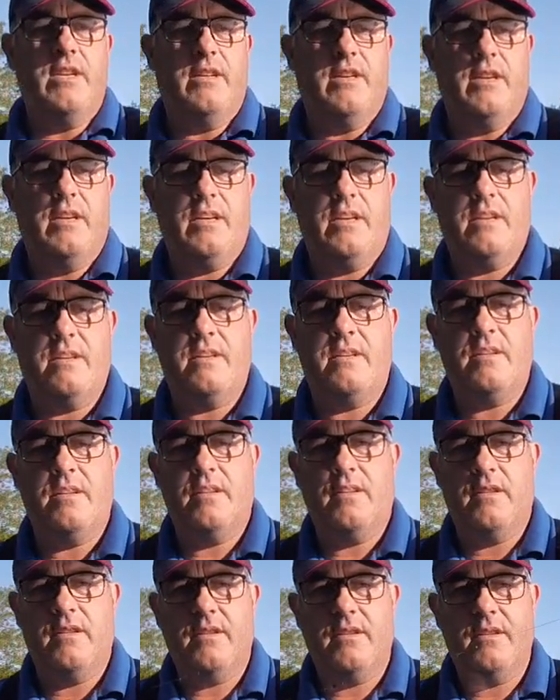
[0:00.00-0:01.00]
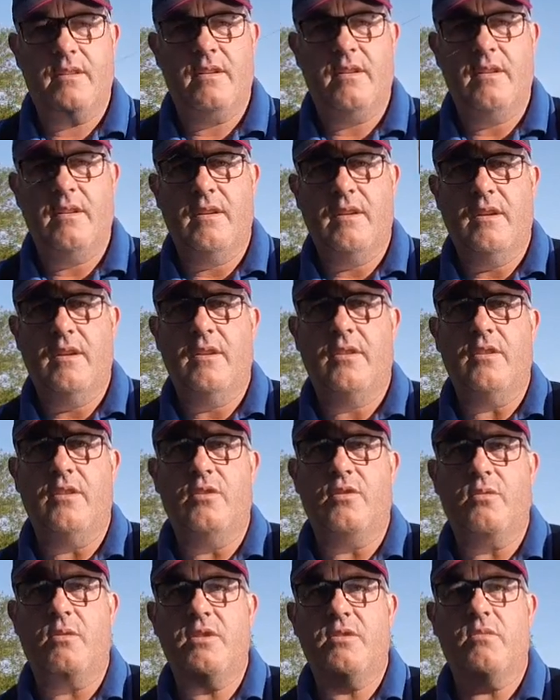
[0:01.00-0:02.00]
there, the
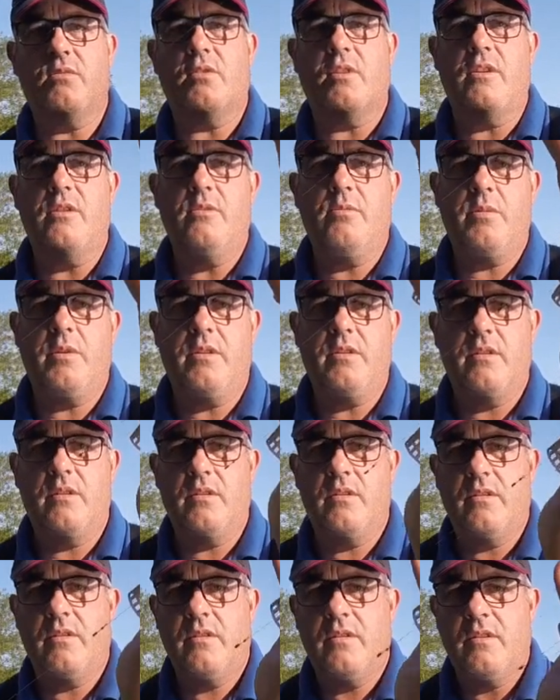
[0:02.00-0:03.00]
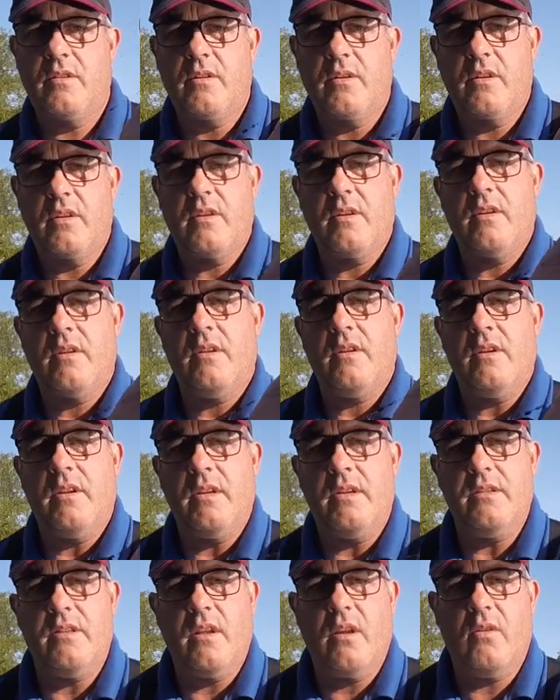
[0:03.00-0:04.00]
twizzled loop
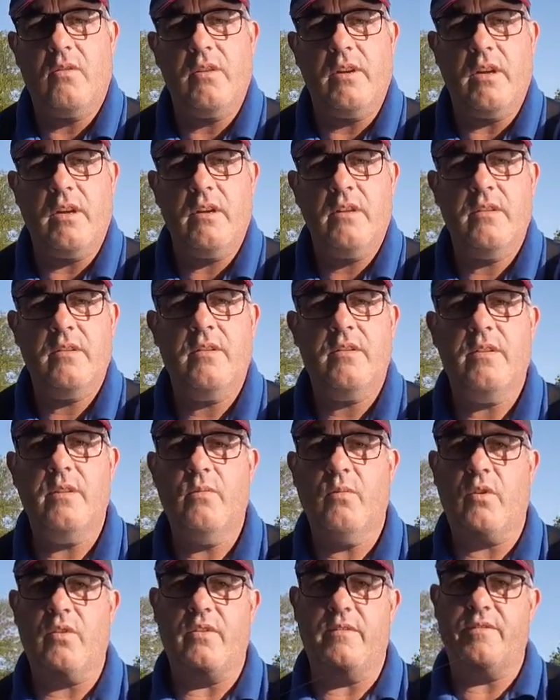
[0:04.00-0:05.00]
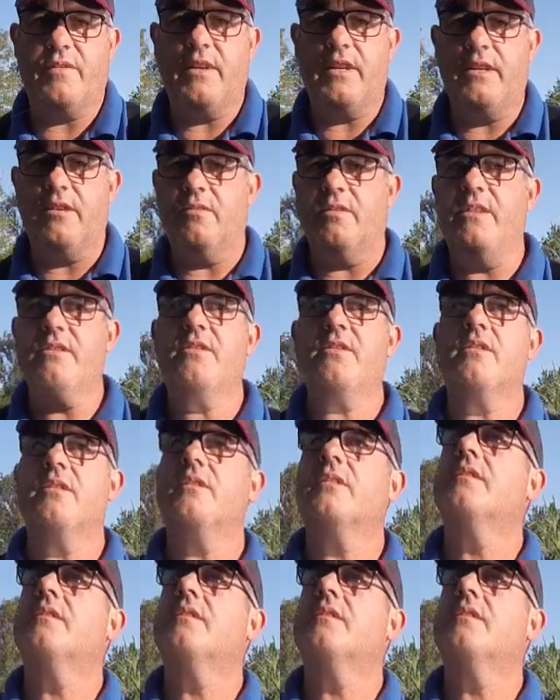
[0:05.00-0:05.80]
is longer than what the feeder is,